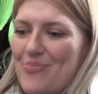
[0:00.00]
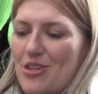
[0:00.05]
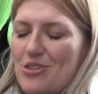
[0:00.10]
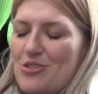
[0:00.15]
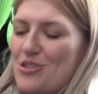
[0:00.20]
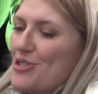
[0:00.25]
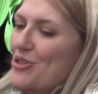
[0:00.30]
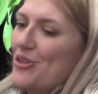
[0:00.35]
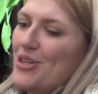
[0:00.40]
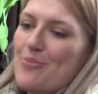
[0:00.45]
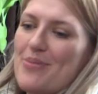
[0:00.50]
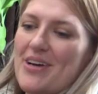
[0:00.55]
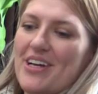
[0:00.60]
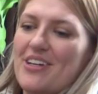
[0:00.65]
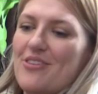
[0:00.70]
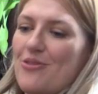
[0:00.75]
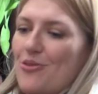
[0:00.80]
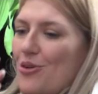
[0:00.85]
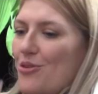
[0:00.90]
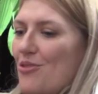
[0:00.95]
Just looking
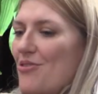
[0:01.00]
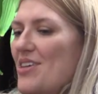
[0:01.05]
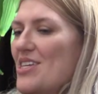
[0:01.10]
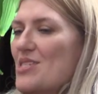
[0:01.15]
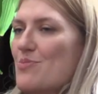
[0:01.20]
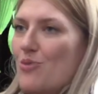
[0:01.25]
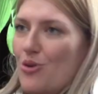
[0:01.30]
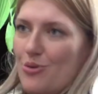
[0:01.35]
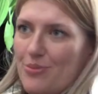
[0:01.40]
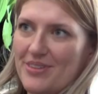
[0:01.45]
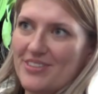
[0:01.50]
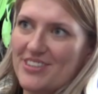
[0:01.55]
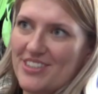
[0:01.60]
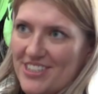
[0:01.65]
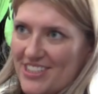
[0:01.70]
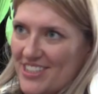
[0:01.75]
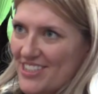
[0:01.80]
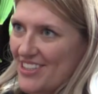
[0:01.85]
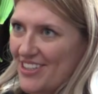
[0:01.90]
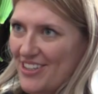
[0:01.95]
back at all of these
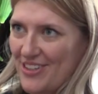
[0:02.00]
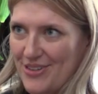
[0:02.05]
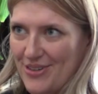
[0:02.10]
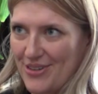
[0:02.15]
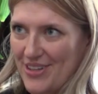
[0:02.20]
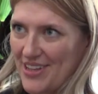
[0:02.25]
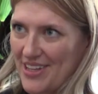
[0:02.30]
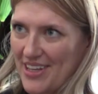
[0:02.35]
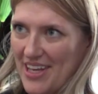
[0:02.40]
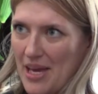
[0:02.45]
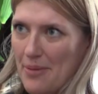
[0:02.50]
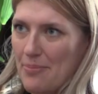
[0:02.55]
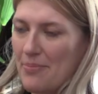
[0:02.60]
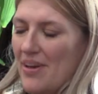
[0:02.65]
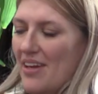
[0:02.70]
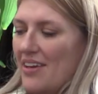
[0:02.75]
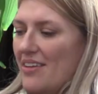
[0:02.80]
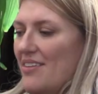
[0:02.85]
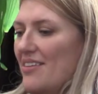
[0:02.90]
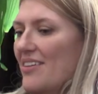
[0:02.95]
moments, you know, in the
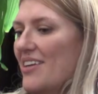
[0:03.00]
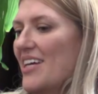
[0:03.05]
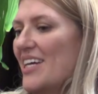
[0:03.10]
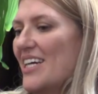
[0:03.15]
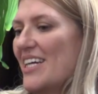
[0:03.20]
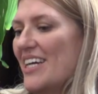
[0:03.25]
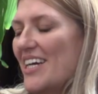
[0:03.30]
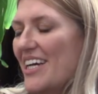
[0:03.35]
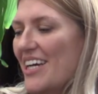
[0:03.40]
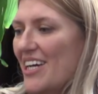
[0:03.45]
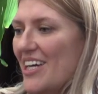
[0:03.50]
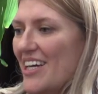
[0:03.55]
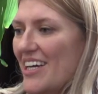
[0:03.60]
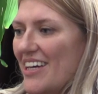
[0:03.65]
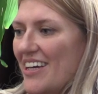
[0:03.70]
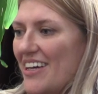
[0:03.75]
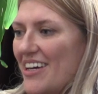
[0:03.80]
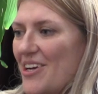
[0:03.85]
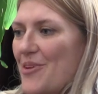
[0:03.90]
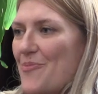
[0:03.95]
campaign,
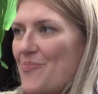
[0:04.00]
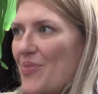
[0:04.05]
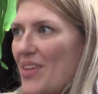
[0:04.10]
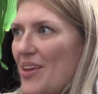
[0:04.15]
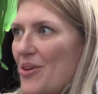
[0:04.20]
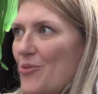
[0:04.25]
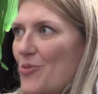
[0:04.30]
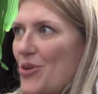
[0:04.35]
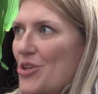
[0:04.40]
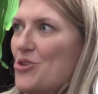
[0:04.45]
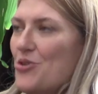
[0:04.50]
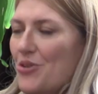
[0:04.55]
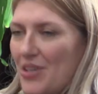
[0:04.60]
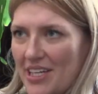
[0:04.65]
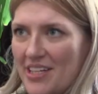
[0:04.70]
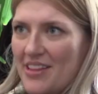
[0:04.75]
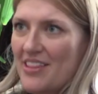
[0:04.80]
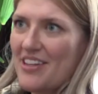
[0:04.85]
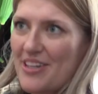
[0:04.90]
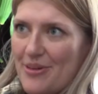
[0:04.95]
when
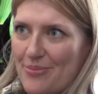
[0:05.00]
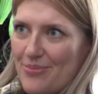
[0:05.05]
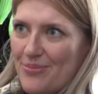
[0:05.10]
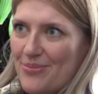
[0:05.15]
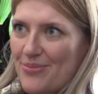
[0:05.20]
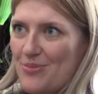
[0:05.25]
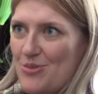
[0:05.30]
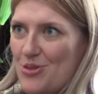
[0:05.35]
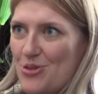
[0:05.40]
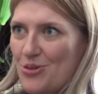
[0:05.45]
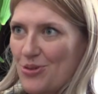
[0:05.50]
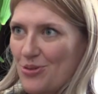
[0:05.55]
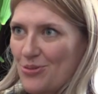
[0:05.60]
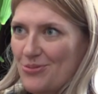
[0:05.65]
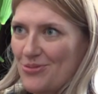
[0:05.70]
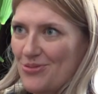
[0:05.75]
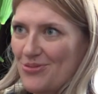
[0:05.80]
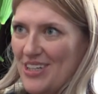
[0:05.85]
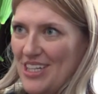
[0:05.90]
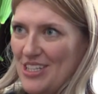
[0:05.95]
you're in them, you
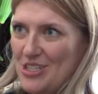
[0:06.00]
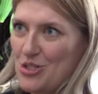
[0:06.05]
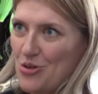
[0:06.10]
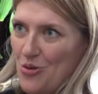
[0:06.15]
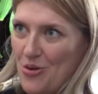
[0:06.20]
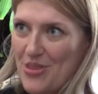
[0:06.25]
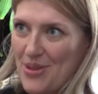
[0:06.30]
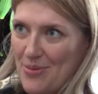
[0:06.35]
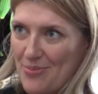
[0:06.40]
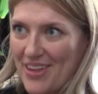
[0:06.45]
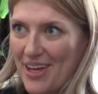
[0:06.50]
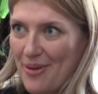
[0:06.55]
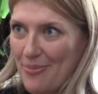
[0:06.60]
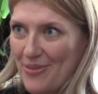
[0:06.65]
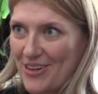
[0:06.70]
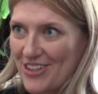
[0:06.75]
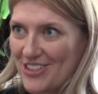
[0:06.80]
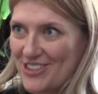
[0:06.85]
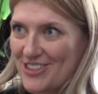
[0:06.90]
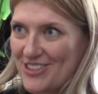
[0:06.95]
don't enjoy them that
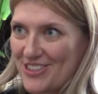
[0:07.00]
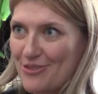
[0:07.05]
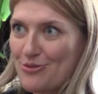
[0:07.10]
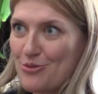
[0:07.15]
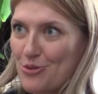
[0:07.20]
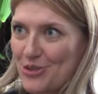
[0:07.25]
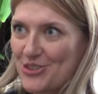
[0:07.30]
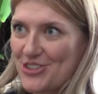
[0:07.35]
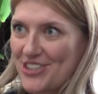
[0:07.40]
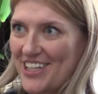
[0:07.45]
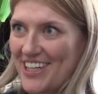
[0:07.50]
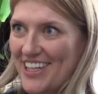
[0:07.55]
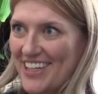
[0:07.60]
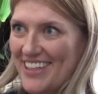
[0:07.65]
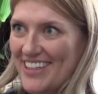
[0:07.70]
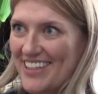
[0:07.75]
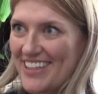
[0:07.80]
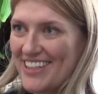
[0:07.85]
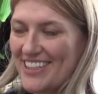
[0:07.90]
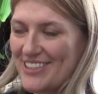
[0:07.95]
much,
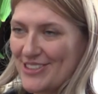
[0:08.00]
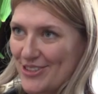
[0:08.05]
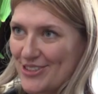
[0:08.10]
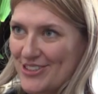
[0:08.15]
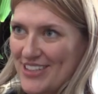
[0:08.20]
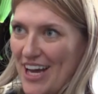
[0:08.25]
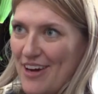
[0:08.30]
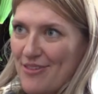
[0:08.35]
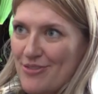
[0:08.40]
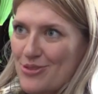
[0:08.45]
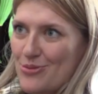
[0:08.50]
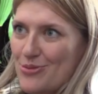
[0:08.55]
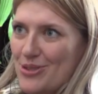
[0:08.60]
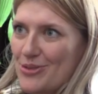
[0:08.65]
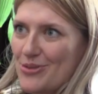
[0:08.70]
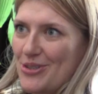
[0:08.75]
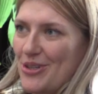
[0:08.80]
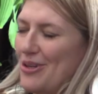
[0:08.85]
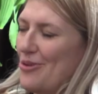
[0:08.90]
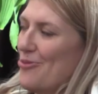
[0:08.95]
unfortunately. It's just
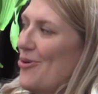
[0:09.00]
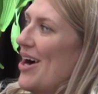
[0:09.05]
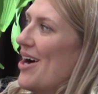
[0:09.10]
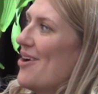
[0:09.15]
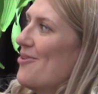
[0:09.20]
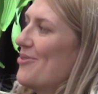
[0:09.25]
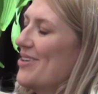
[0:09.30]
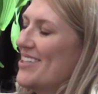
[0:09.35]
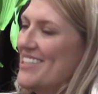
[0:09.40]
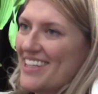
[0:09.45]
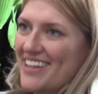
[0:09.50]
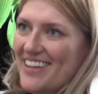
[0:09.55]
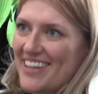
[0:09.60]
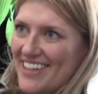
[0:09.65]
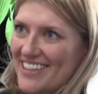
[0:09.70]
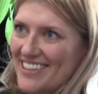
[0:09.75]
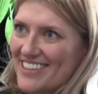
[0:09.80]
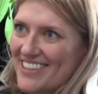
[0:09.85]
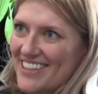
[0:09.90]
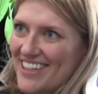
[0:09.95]
afterwards you're like, wow, we did
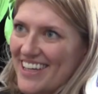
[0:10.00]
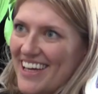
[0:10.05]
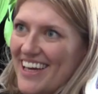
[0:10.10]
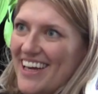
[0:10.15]
that.